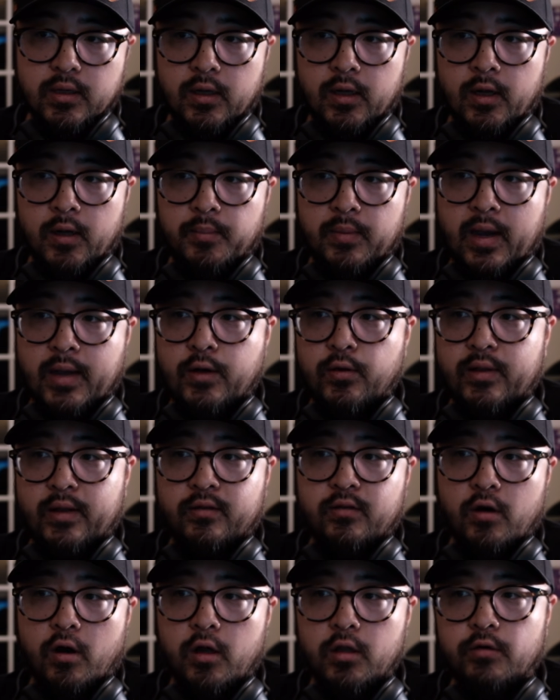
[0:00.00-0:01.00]
I know
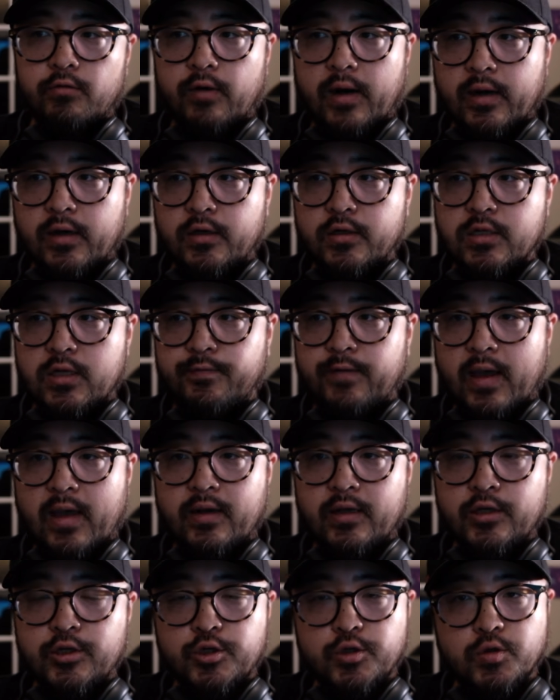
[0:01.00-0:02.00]
that taller riders have
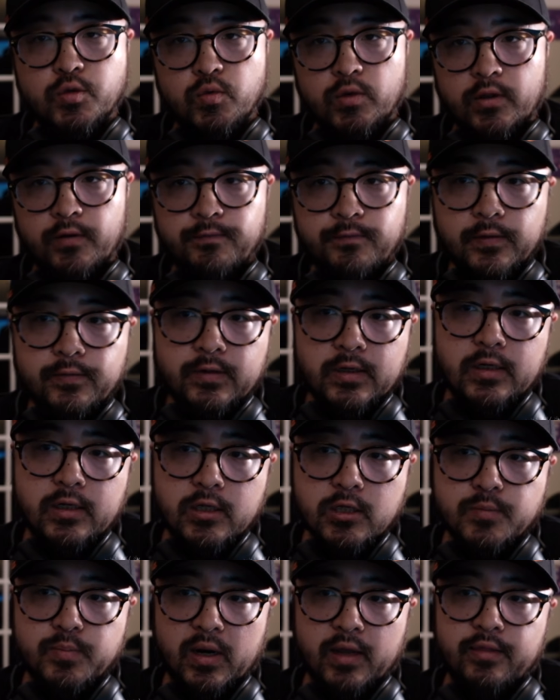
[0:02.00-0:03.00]
had issues with the
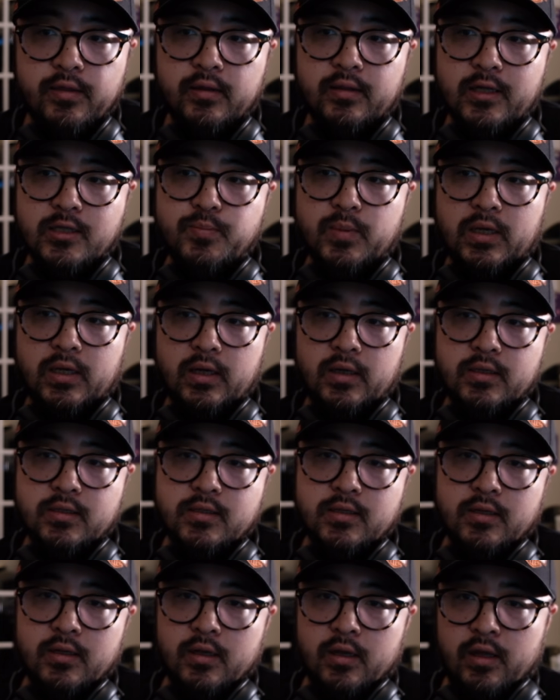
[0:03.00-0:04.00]
15-inch, but I think that's
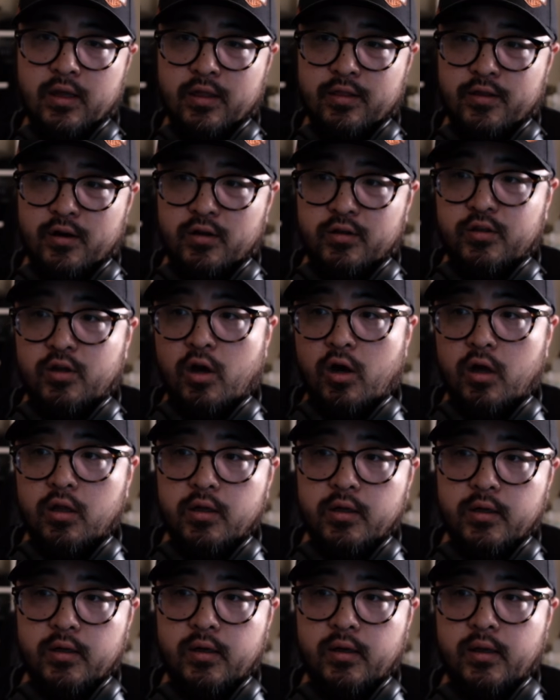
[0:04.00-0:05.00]
because they're
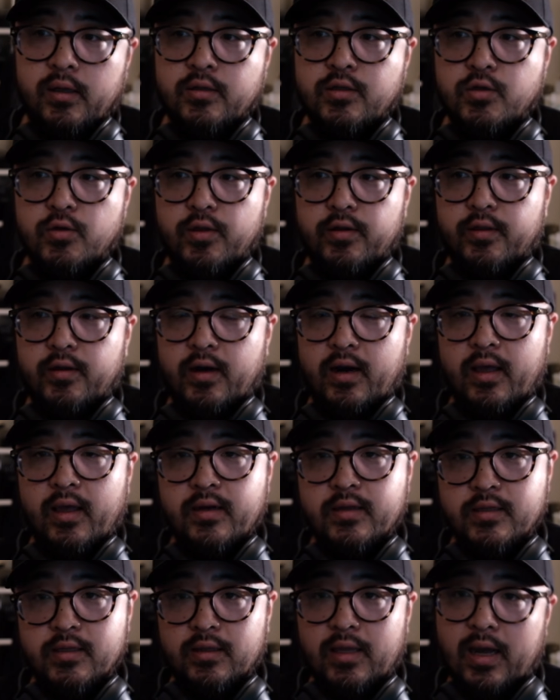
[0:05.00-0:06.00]
taller and so that their
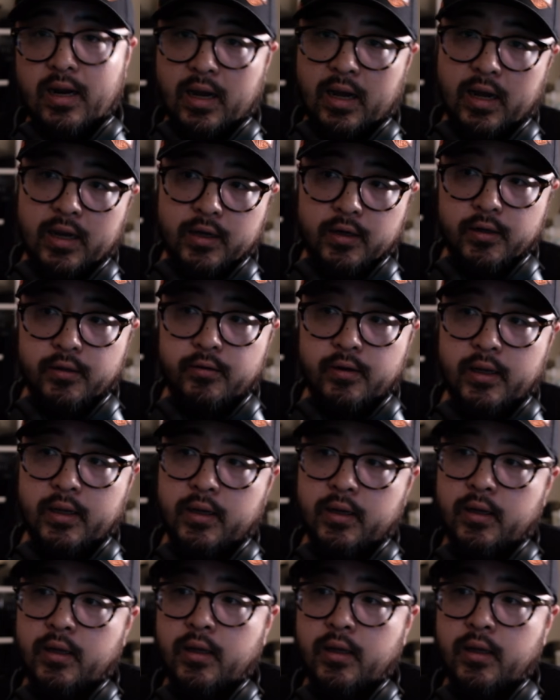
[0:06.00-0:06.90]
head is a lot higher, right?